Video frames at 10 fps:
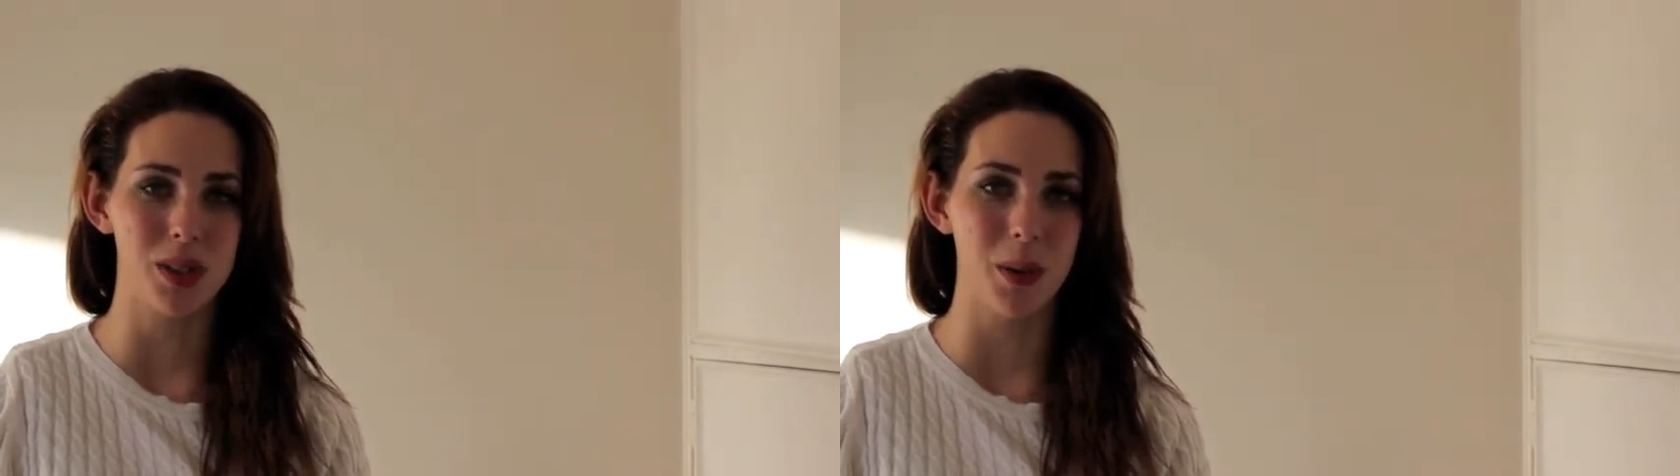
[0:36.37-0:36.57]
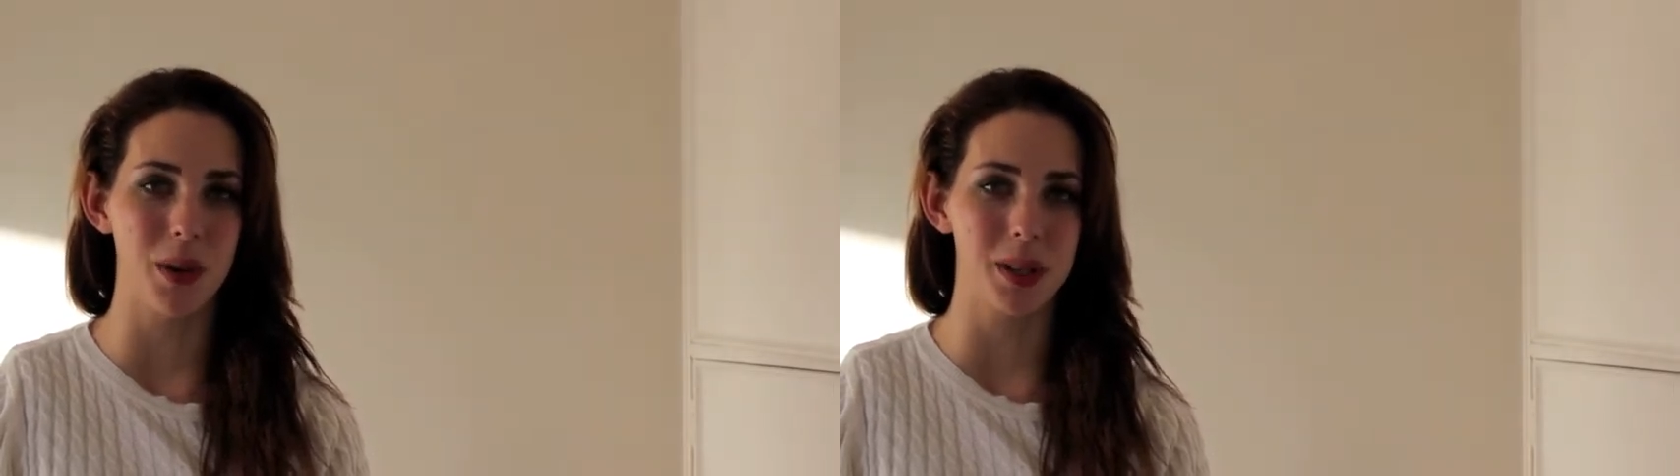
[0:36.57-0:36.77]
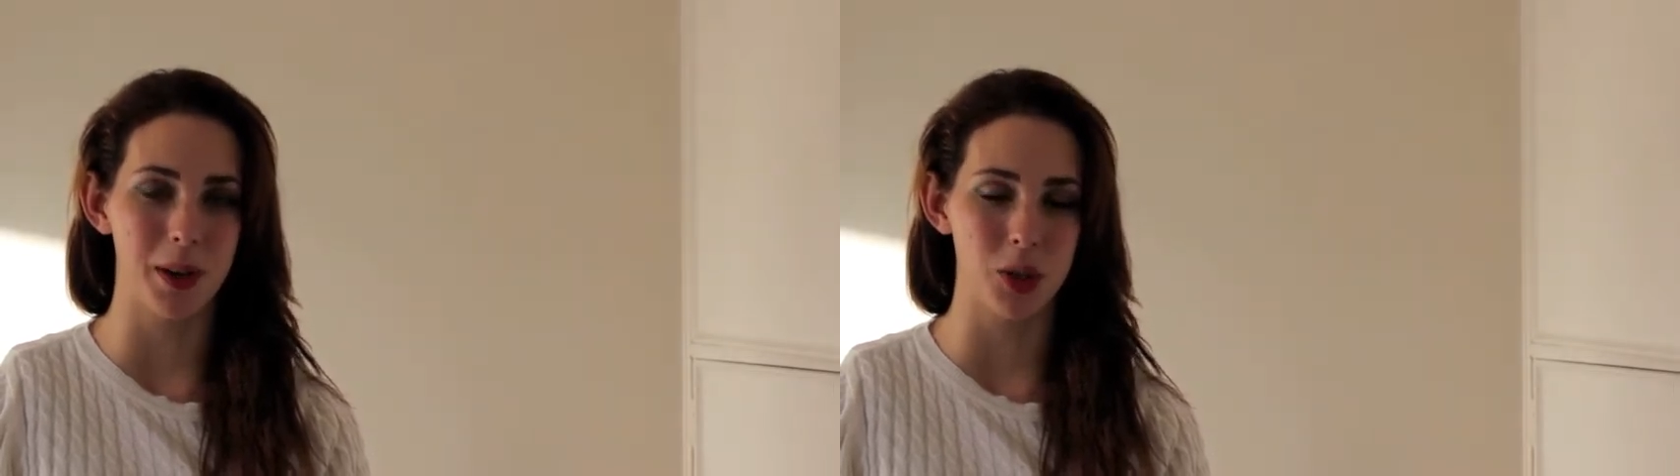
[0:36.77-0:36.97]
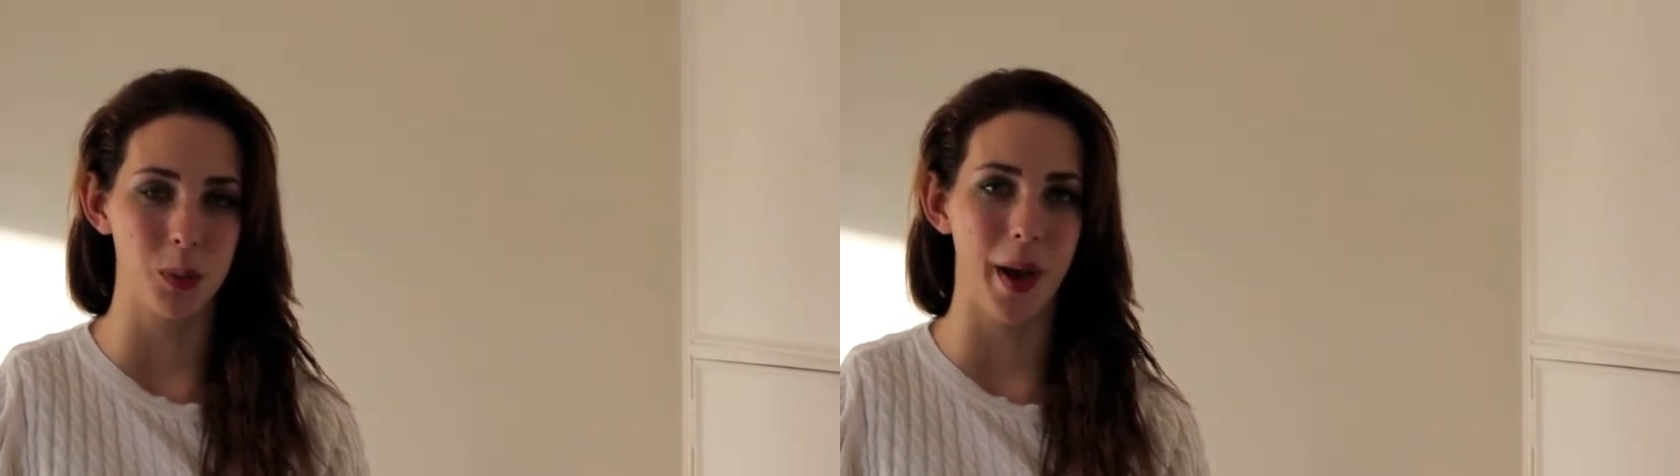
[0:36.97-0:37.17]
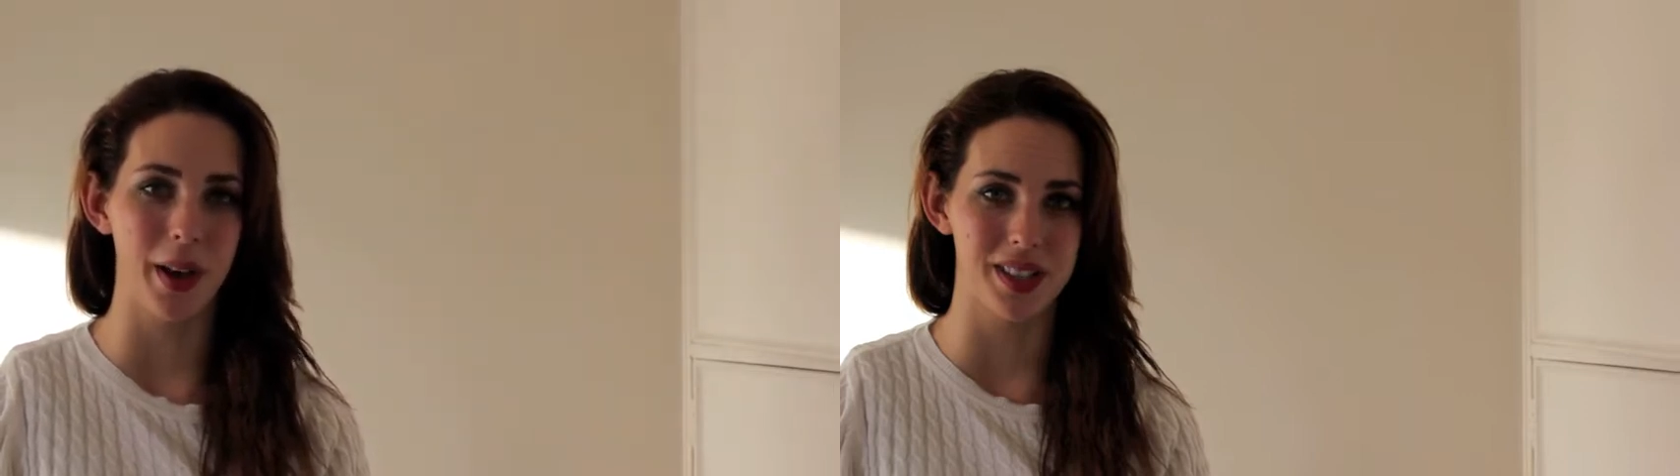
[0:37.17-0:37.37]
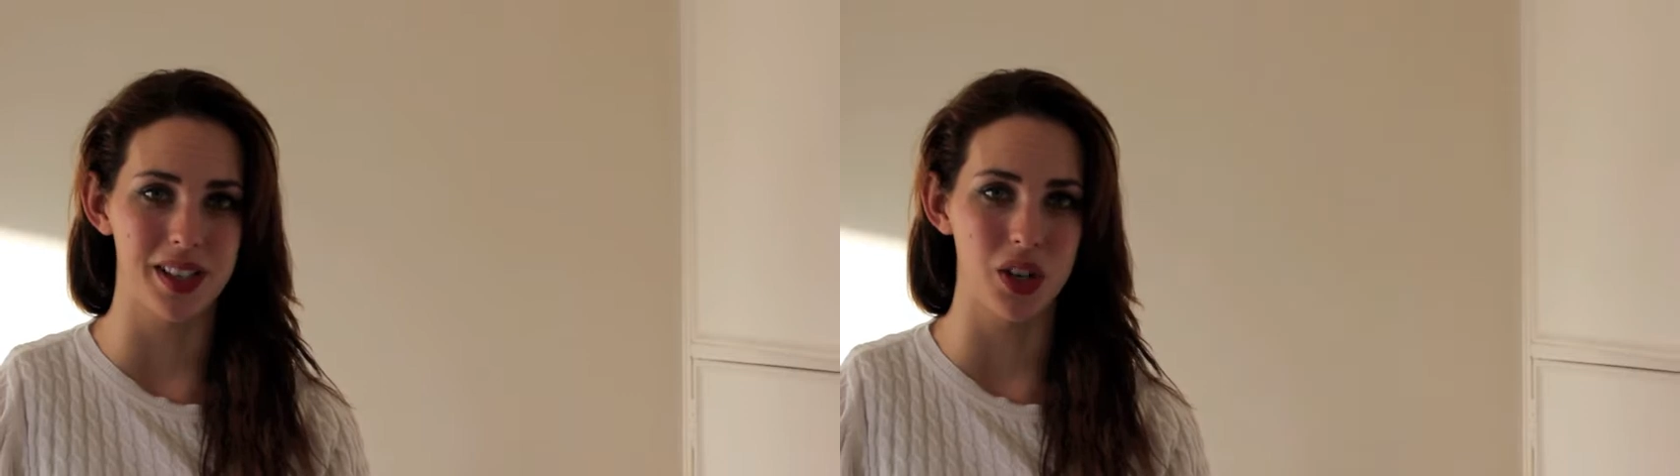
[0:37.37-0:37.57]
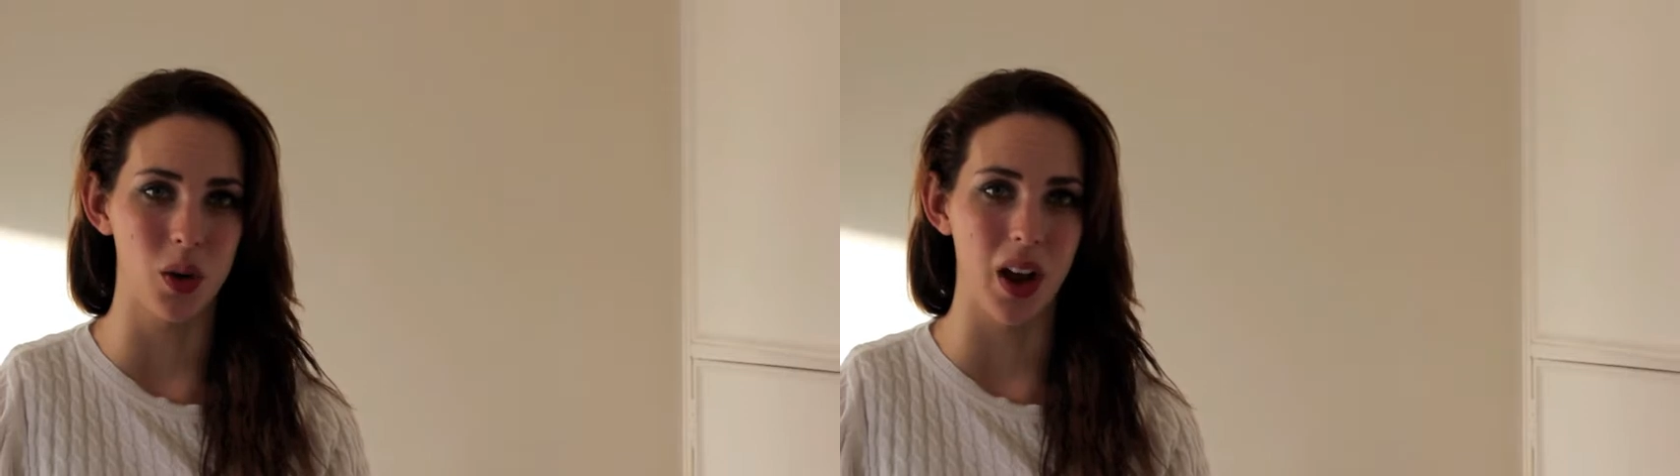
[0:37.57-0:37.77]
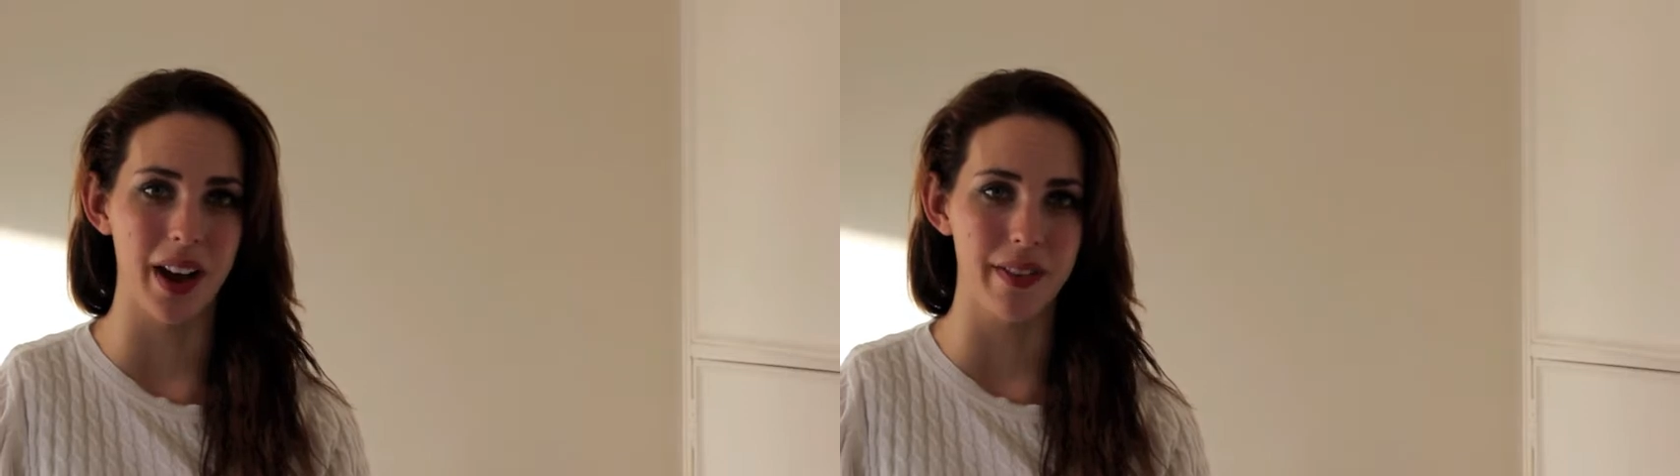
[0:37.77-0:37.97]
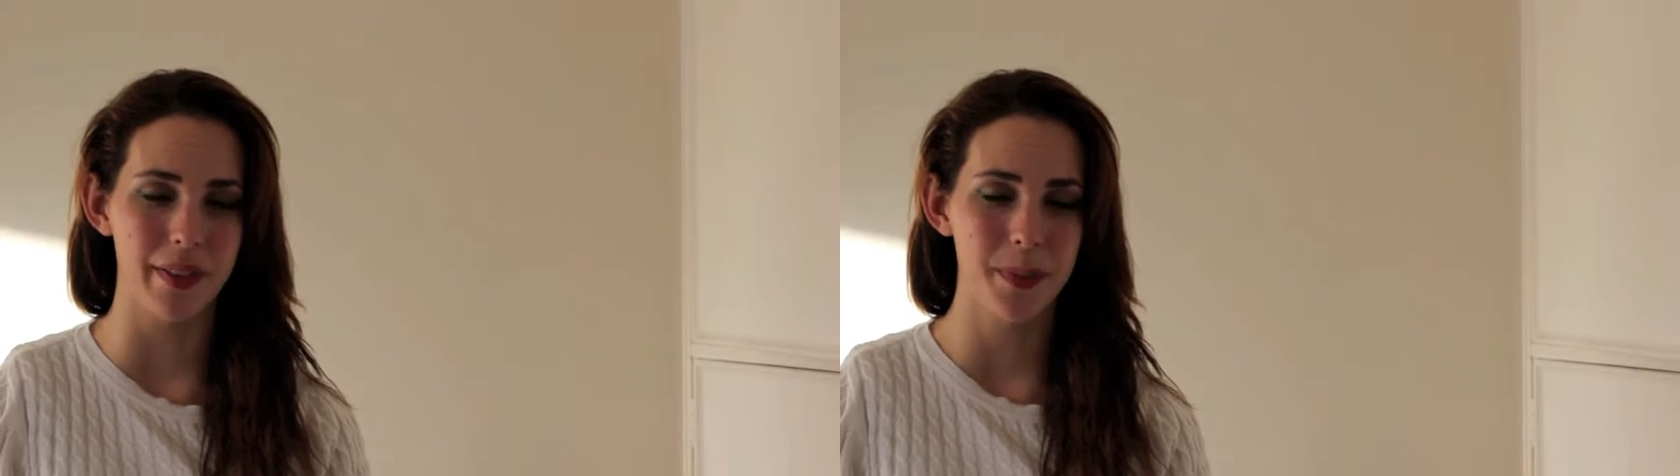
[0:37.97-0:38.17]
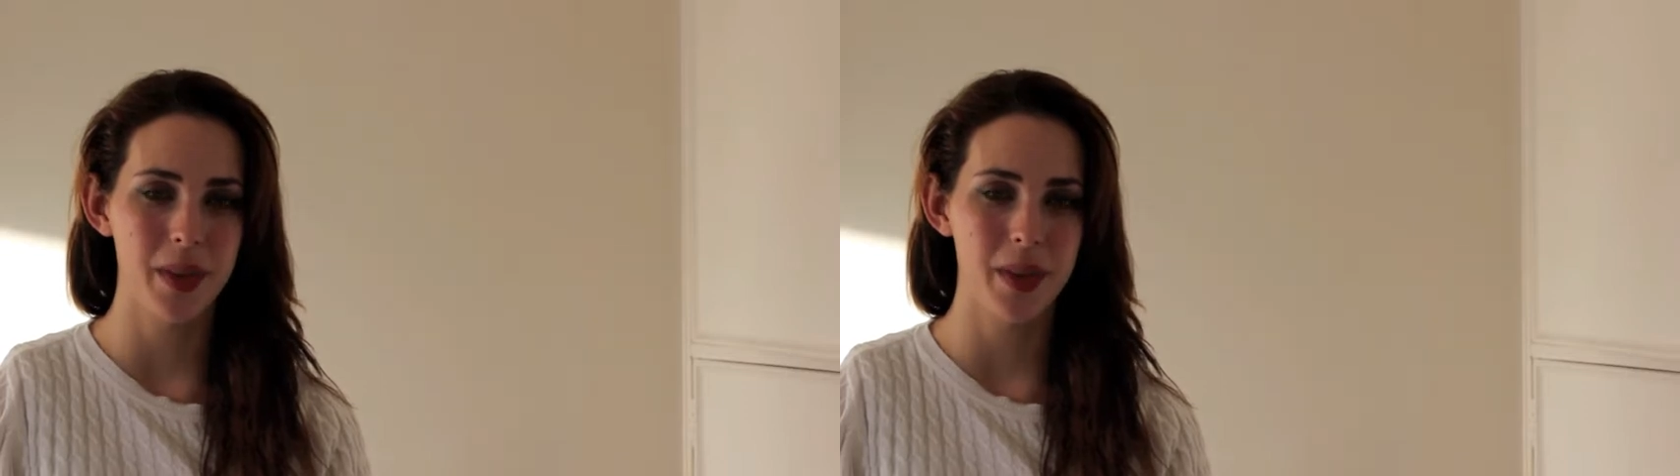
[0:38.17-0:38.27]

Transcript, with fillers: somewhat a special person in your life.